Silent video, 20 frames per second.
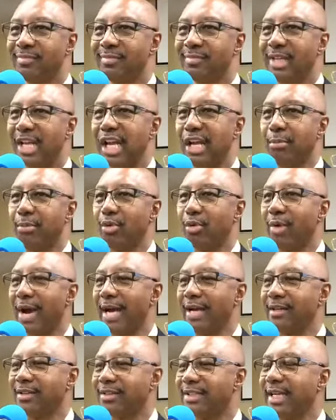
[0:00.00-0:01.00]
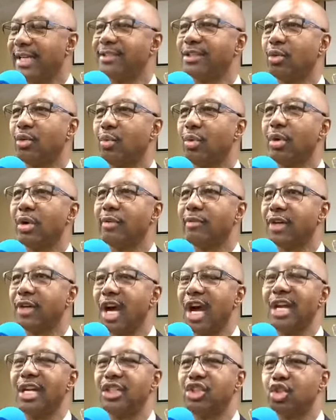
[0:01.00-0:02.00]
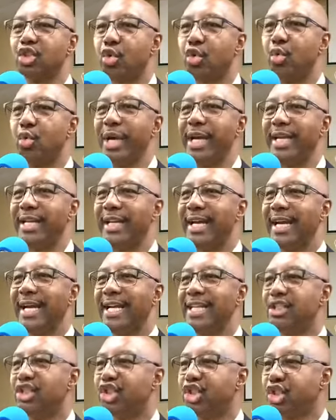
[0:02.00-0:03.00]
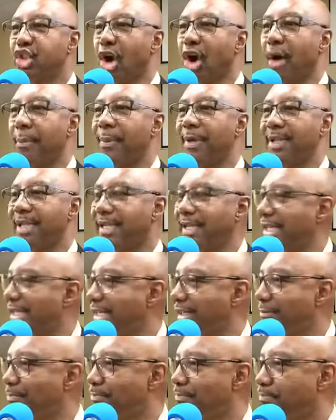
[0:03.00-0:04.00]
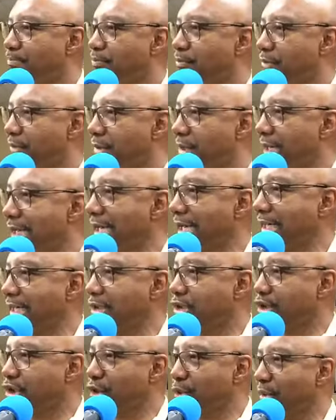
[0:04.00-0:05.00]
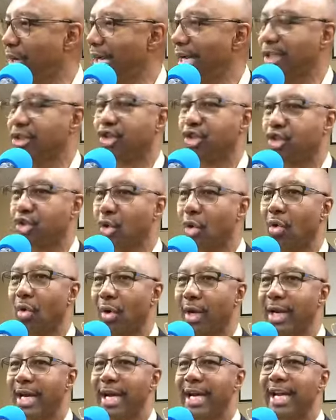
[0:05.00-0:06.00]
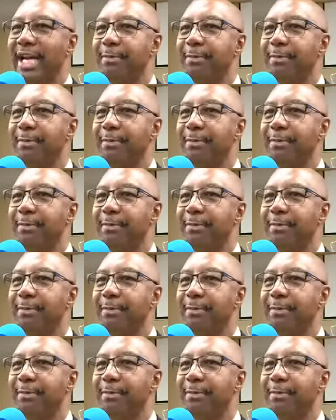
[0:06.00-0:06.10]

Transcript: The Hebrew writer says the word of God is quick, it's sharper than any, any two-edged sword.